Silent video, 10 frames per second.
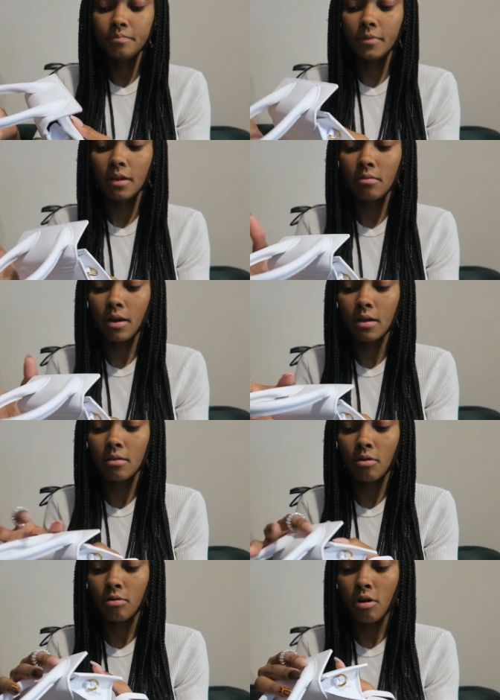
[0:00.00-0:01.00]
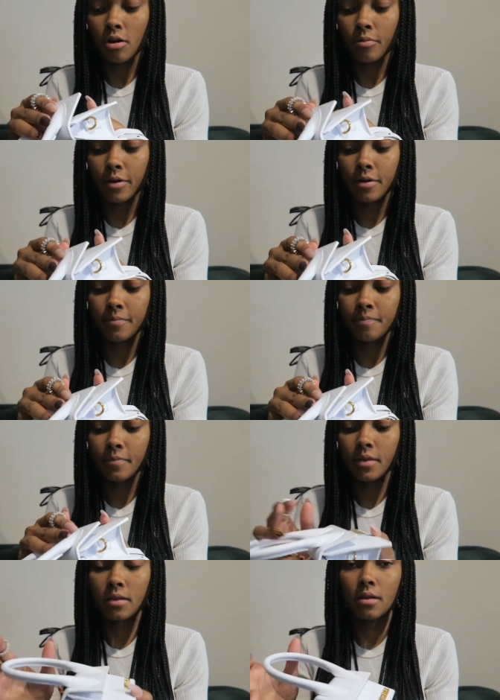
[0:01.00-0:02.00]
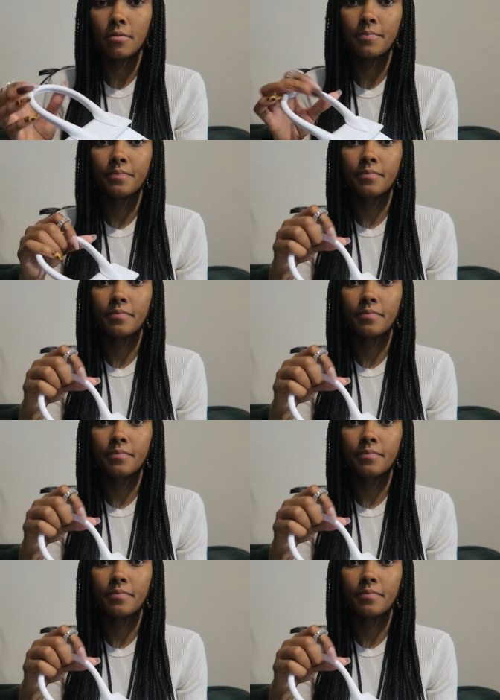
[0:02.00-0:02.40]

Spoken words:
and this one has gold hardware, so